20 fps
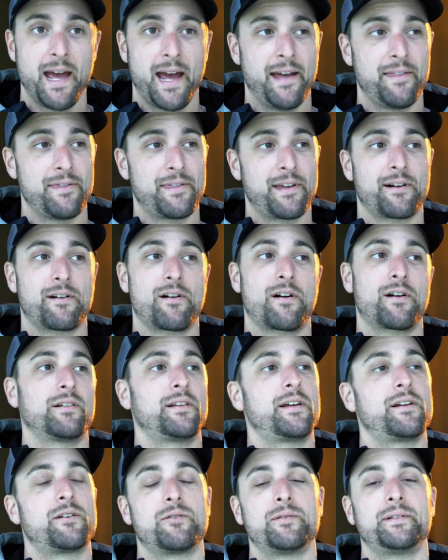And there are
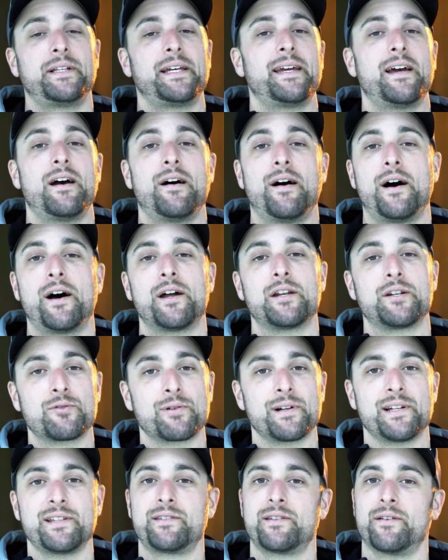literally
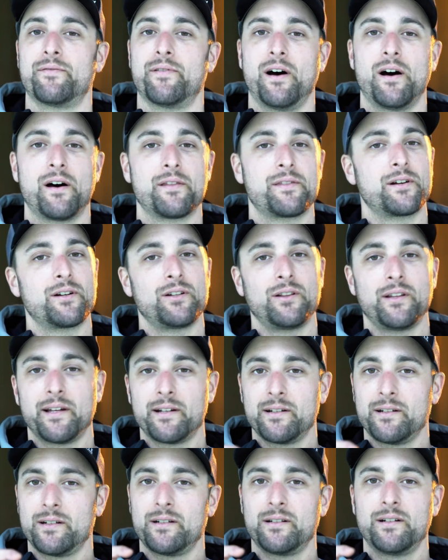hundreds of other
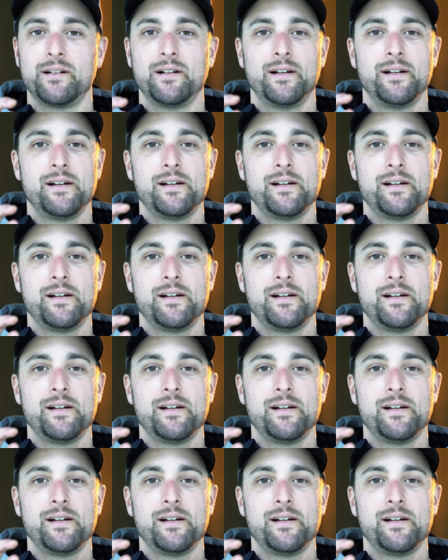little